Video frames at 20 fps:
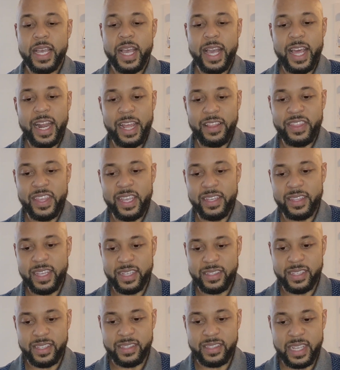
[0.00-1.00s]
And I think
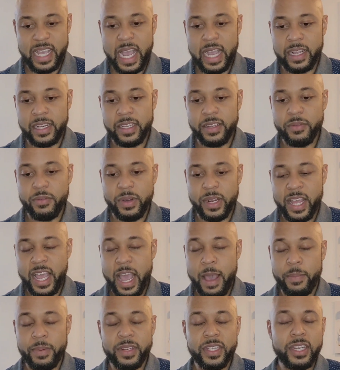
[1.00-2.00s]
that's exactly what
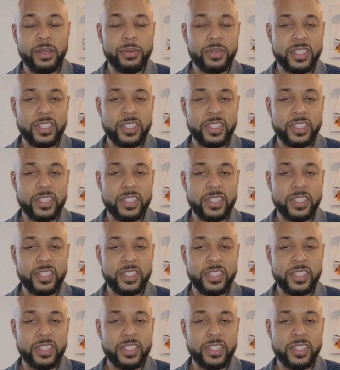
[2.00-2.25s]
happened here with